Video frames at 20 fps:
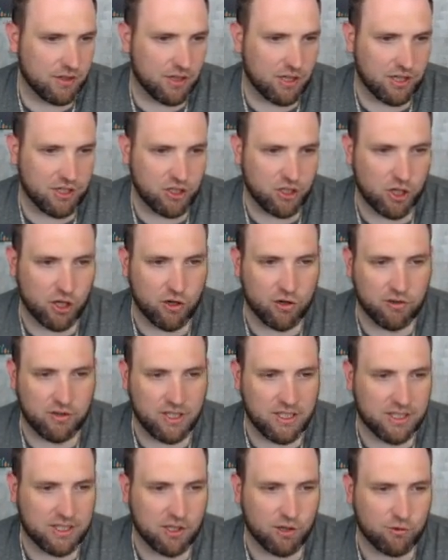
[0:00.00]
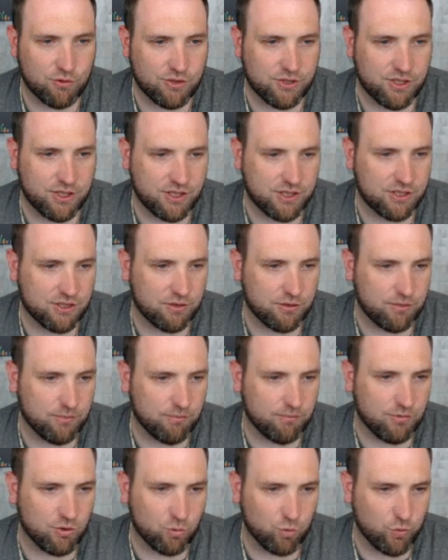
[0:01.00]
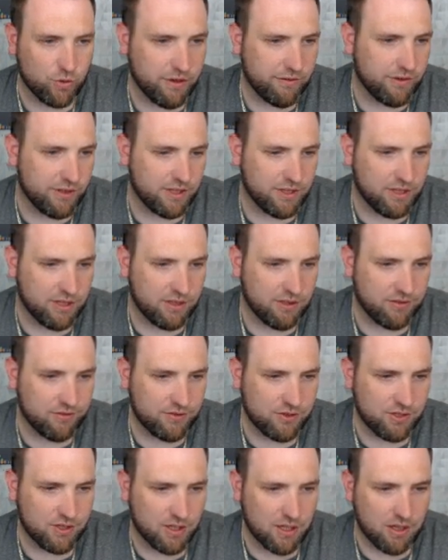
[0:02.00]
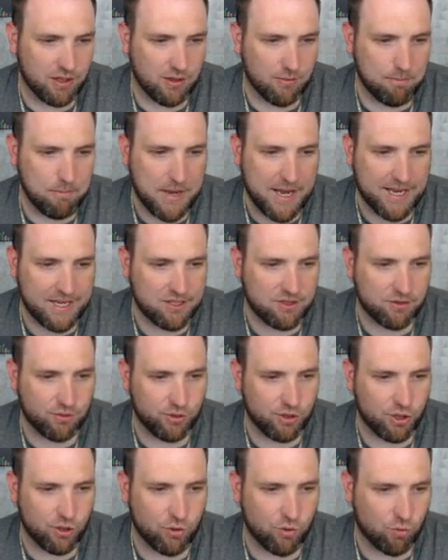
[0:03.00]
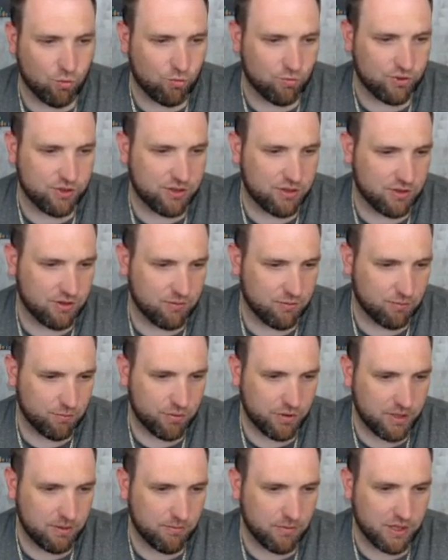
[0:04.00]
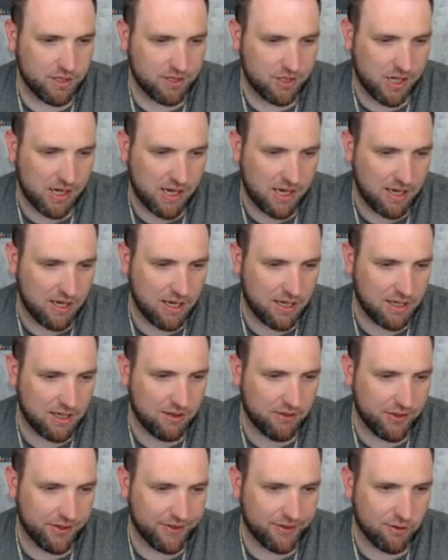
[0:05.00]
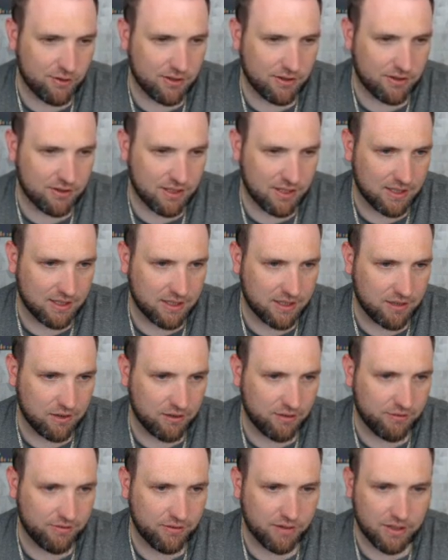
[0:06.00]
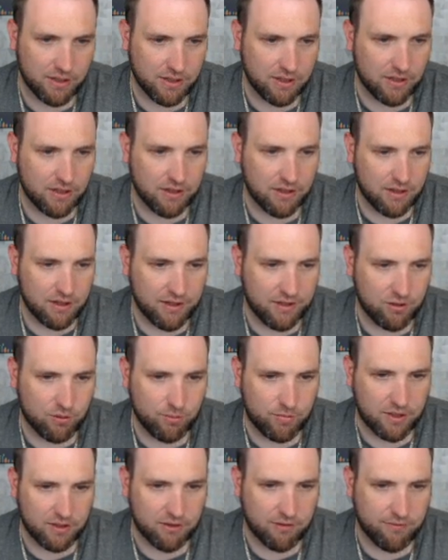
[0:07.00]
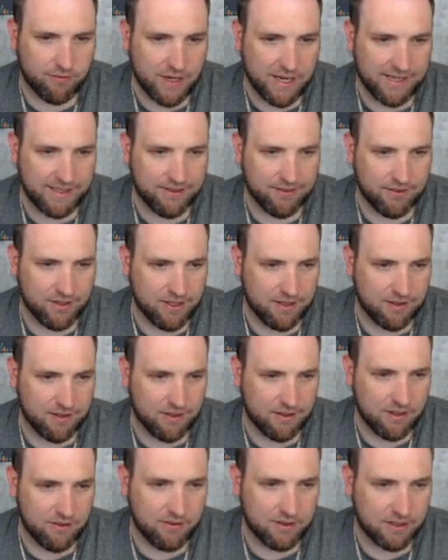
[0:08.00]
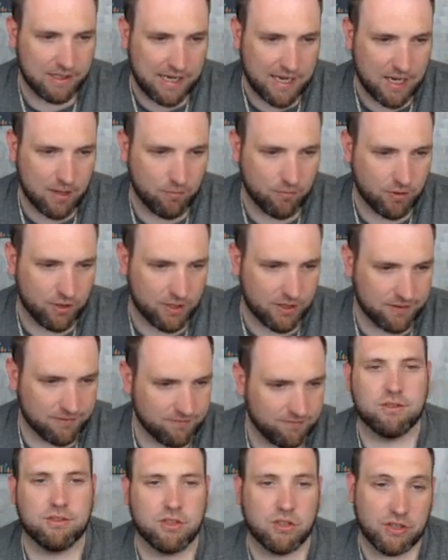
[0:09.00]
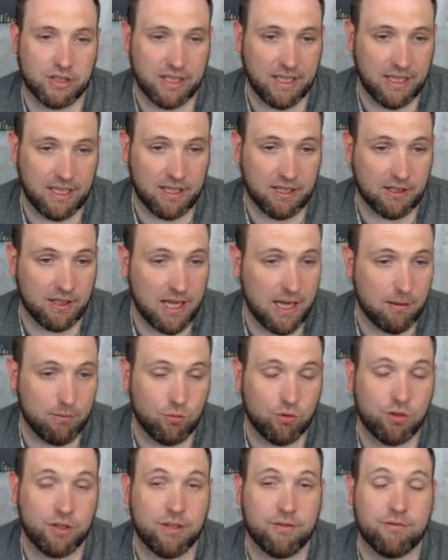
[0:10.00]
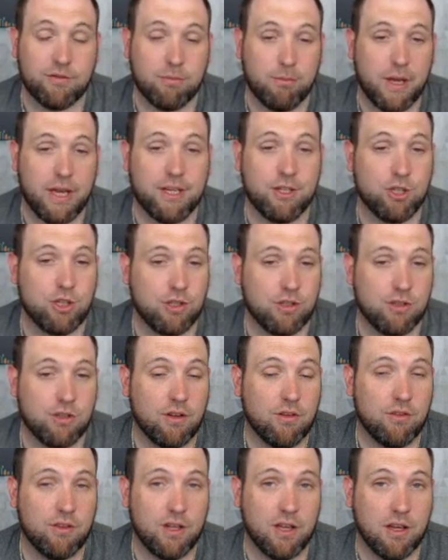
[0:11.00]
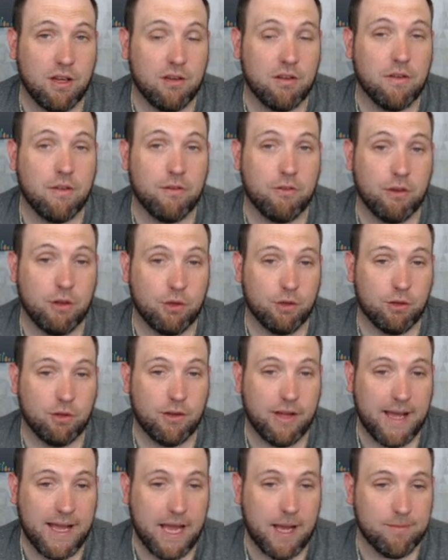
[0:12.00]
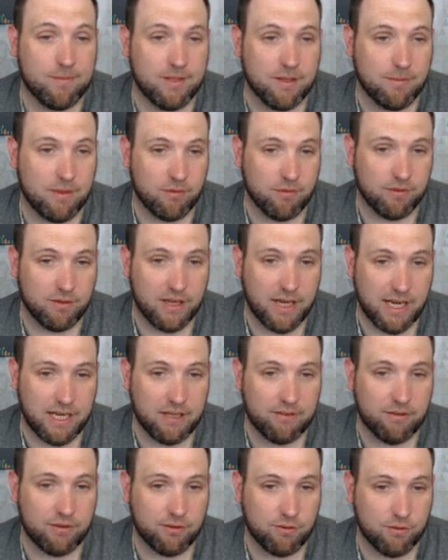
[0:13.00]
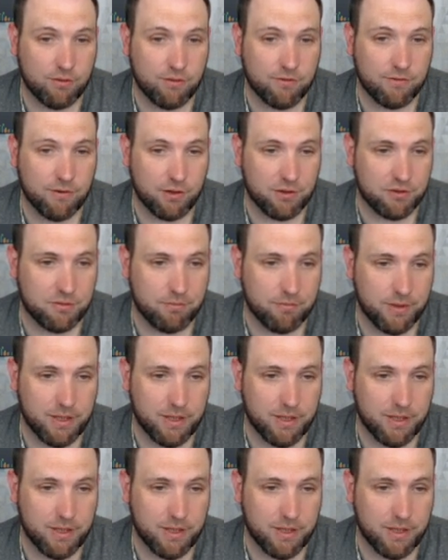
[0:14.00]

Yearn ecosystem, derivatives, master nodes, pretty much anything you can think of, you'll be able to find it there, even gambling. So again, a lot more information than the little apps. I mean, we're not even through the first